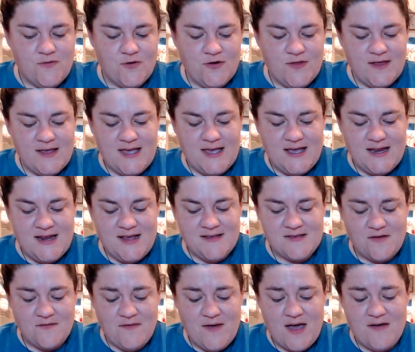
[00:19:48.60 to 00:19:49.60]
the kiddies
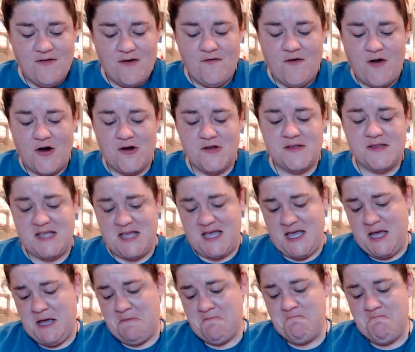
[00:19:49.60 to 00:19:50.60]
of
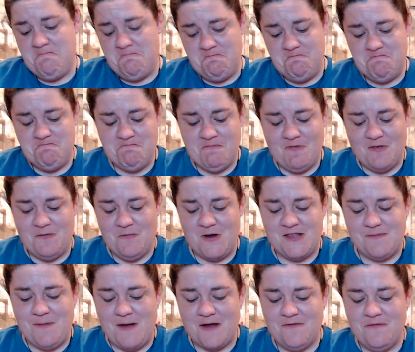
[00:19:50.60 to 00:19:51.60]
FFRC.
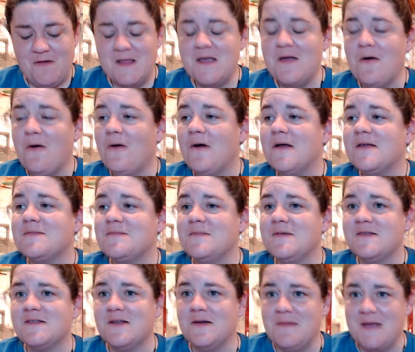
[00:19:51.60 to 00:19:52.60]
Respectfully yours,
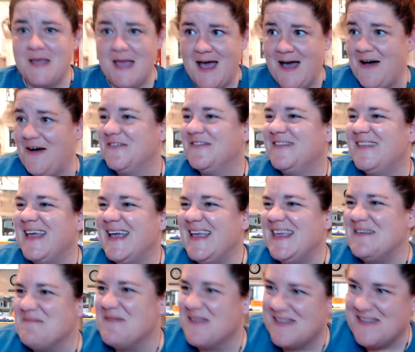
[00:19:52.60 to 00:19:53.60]
Mr. Meow. Thank
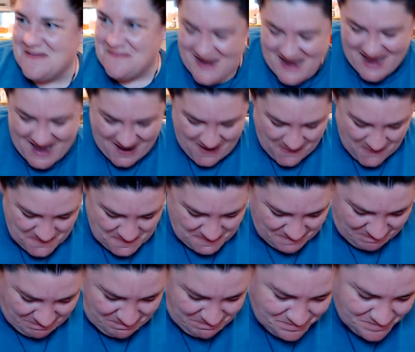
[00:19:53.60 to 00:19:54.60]
you, Mr. Meow.
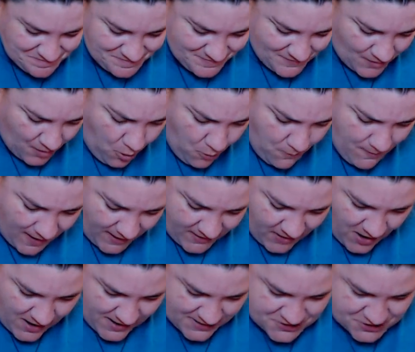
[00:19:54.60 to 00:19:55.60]
Oh my
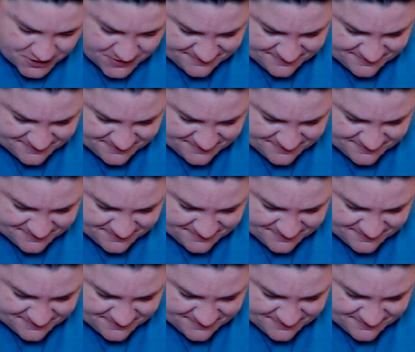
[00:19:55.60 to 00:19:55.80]
gosh.